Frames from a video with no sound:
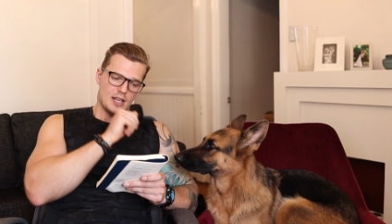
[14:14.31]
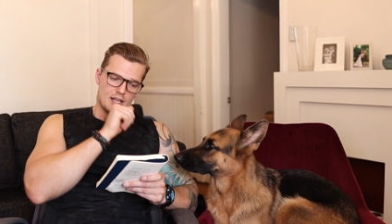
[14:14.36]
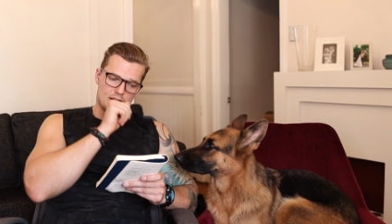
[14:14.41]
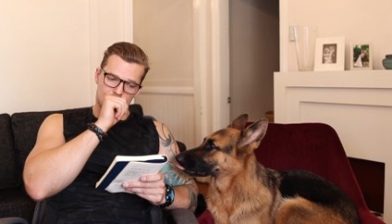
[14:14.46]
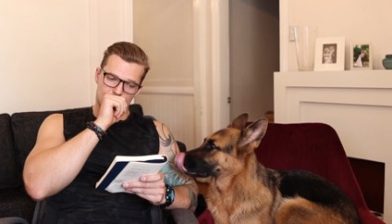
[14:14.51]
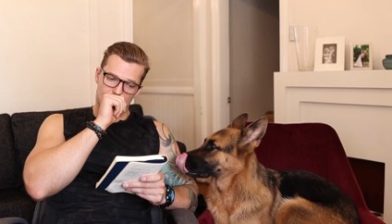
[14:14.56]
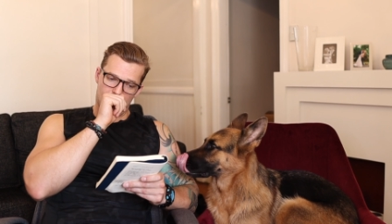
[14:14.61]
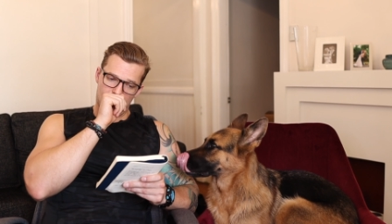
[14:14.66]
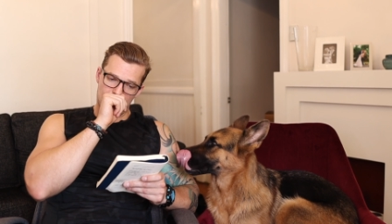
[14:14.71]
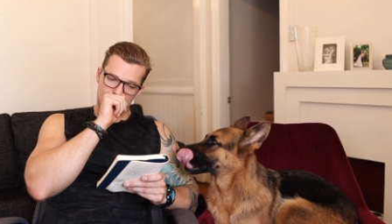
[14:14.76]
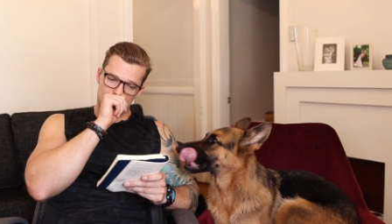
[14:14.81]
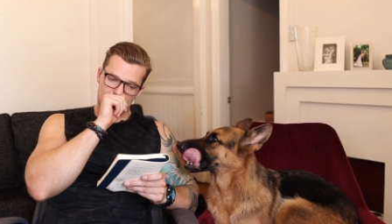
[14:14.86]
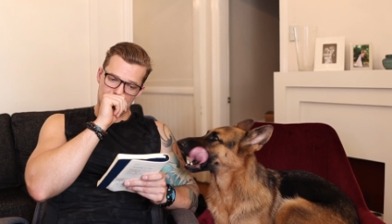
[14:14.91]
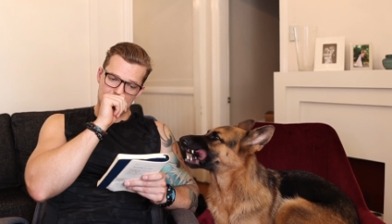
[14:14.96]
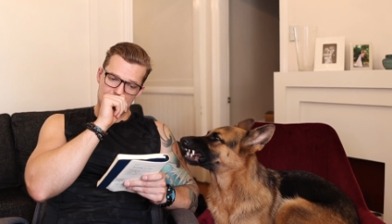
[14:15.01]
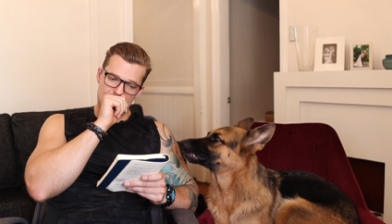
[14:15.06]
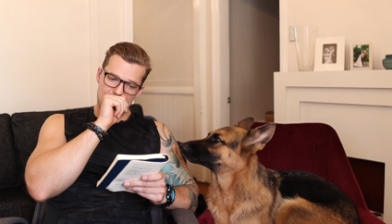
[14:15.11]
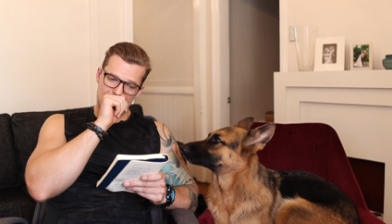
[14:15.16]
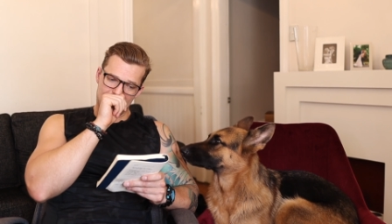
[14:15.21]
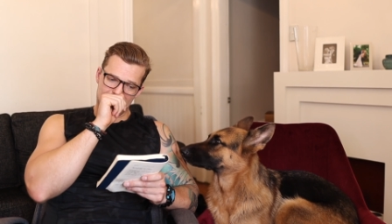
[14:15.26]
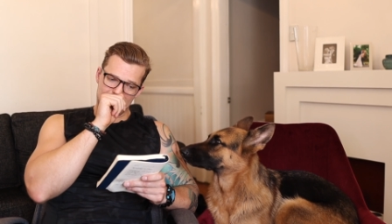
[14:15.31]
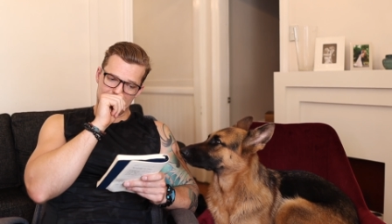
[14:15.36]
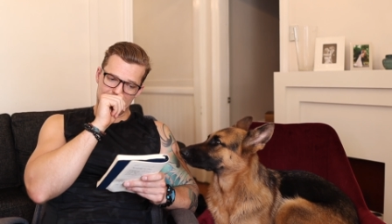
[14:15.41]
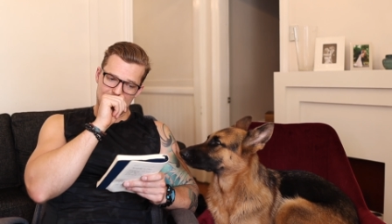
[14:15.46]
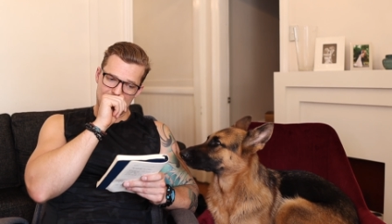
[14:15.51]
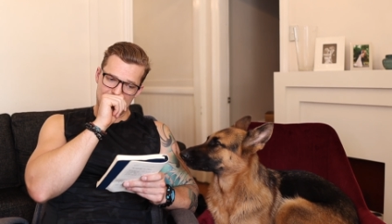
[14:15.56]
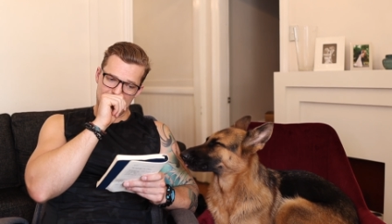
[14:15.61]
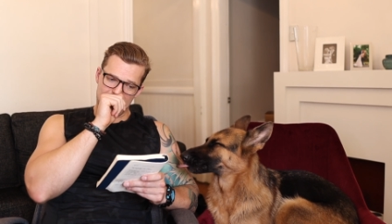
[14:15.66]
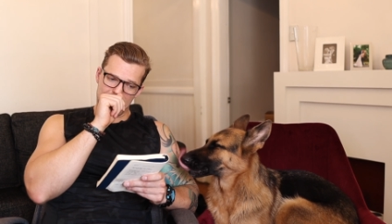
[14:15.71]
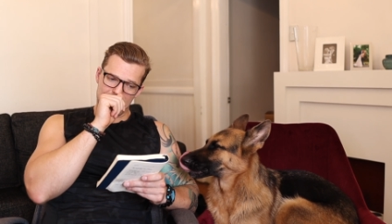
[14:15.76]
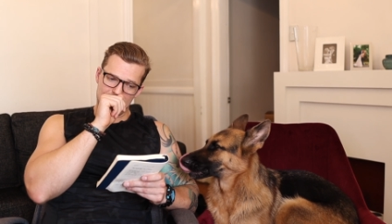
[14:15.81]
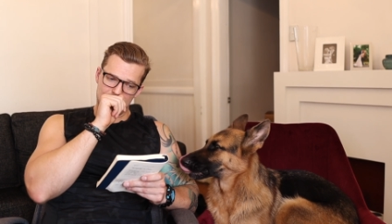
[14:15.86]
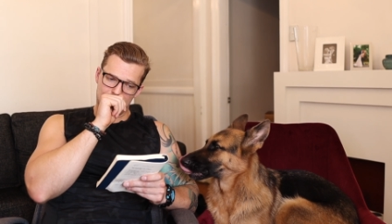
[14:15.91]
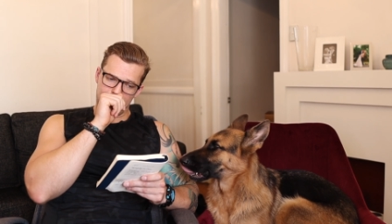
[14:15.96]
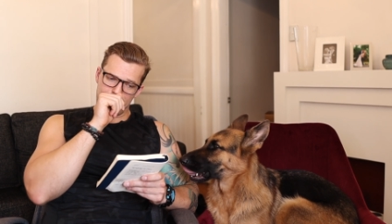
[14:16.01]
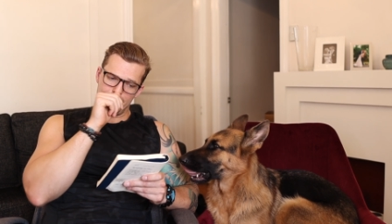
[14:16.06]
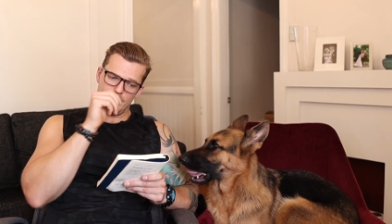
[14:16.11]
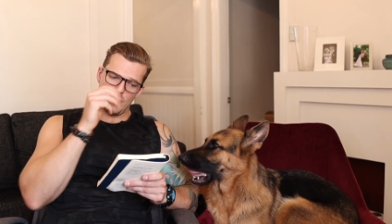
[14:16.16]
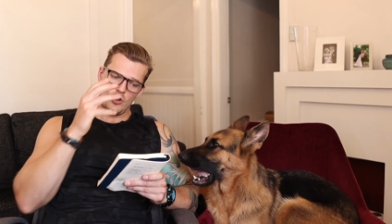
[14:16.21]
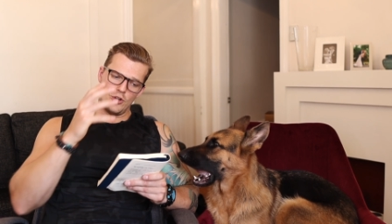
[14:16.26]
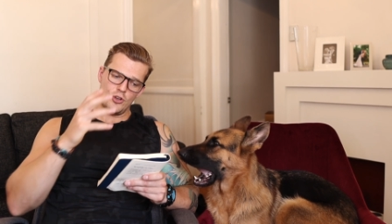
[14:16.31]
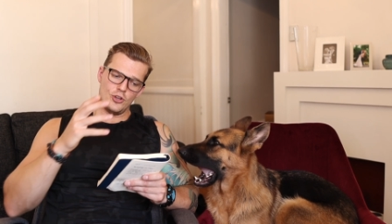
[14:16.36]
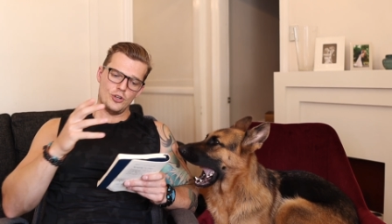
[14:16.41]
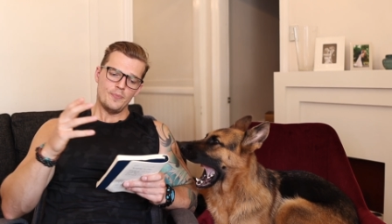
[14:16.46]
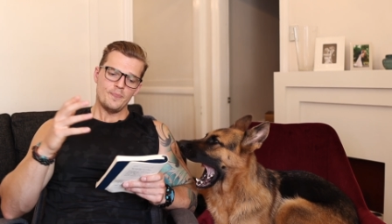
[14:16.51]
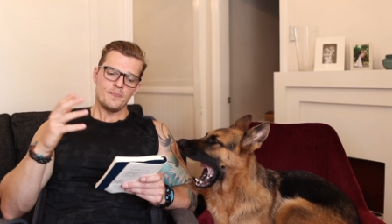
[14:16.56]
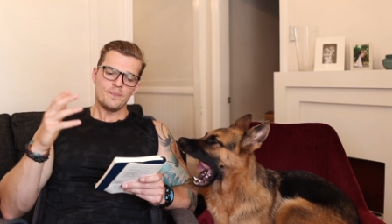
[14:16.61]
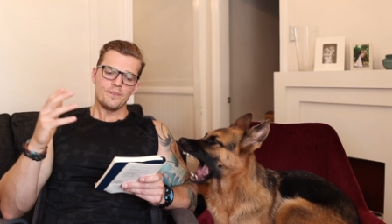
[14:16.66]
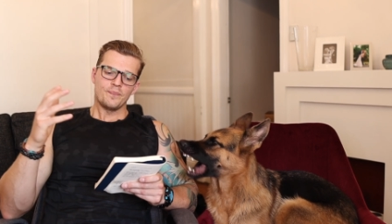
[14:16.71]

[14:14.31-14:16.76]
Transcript: So the next thing is food.